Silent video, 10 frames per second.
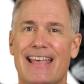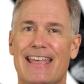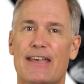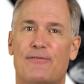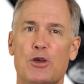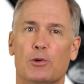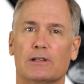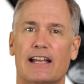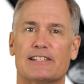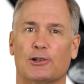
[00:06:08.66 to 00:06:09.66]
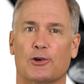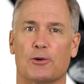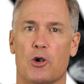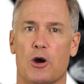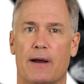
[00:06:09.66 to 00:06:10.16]
If you would like to learn
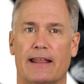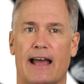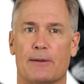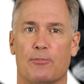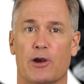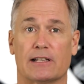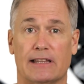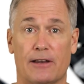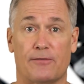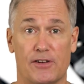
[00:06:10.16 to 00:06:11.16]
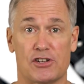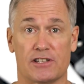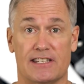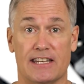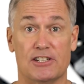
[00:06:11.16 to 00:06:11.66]
more about how to bring
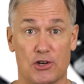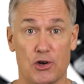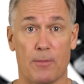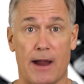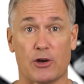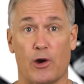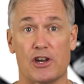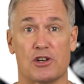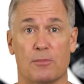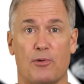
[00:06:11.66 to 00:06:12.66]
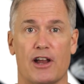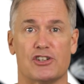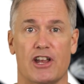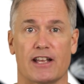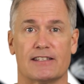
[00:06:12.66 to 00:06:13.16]
CloudFish to your migration
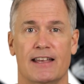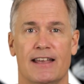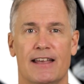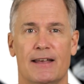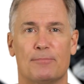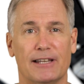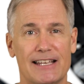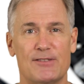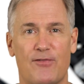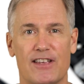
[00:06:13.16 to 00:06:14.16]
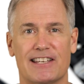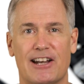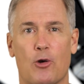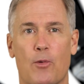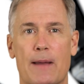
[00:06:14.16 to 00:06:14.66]
project, please visit
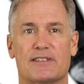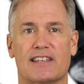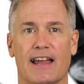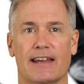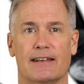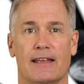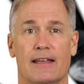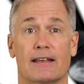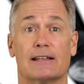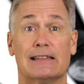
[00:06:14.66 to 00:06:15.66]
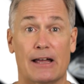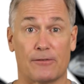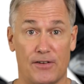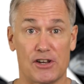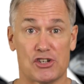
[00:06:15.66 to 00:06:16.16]
our website,
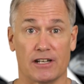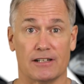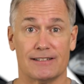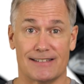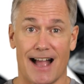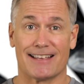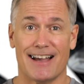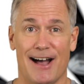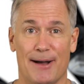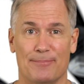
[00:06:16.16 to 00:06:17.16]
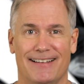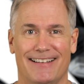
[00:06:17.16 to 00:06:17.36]
cloudfission.com.